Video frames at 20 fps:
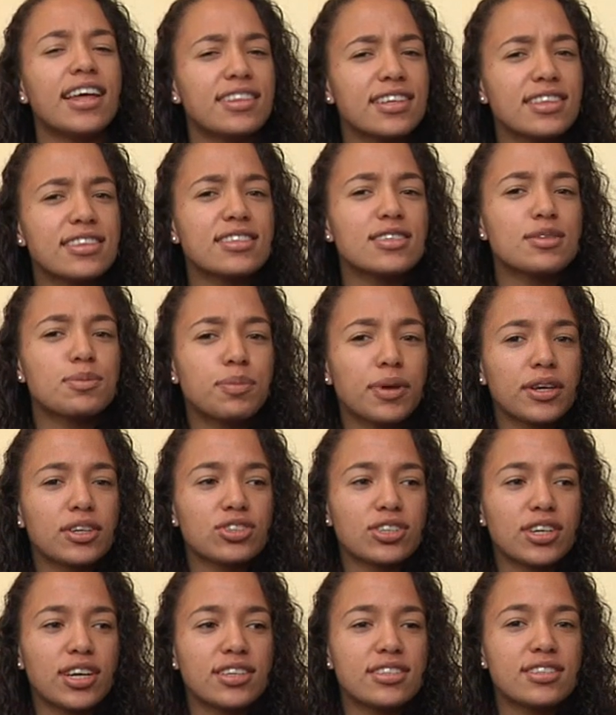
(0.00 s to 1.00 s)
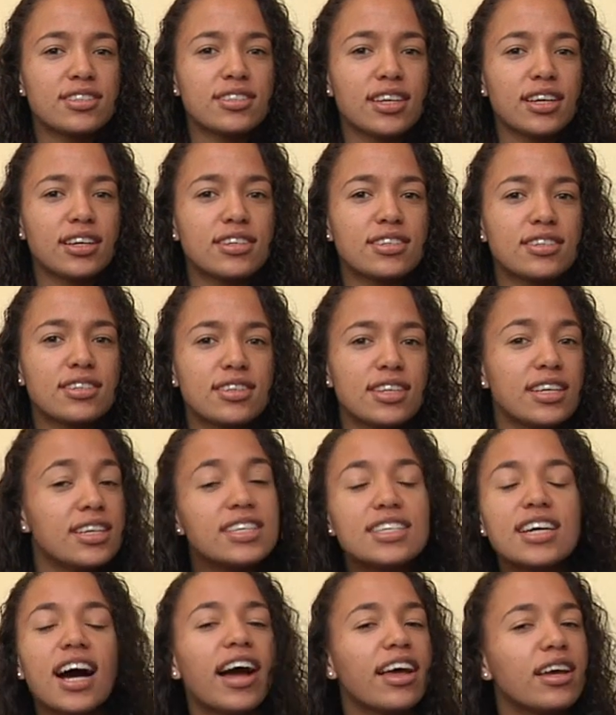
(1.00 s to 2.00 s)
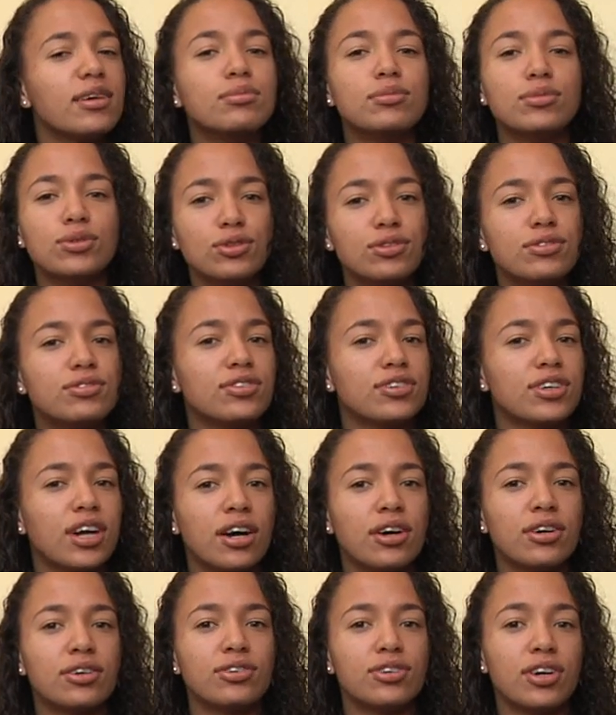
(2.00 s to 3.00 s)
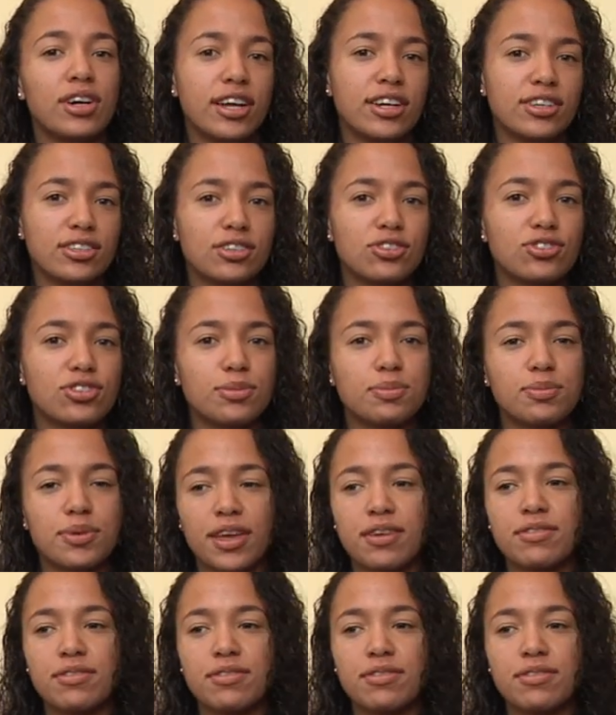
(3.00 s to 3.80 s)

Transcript: I think this picture has set the entire mood for our relationship.